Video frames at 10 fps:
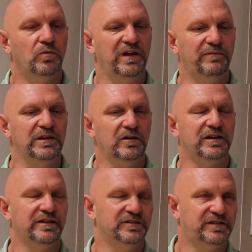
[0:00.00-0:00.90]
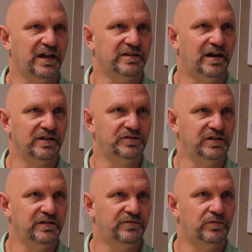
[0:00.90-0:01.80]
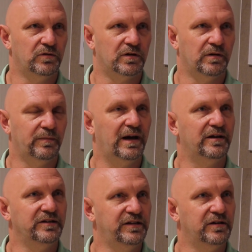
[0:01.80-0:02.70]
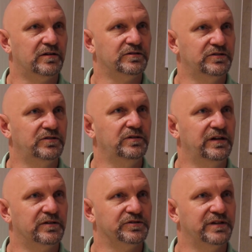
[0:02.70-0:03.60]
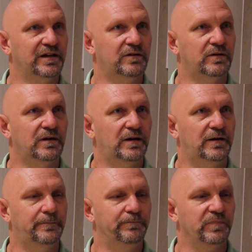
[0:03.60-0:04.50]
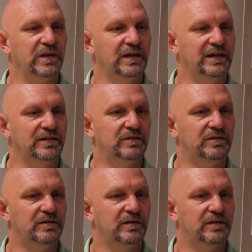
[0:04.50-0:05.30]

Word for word: We have been looking at this technology for about a year to two years now, um, and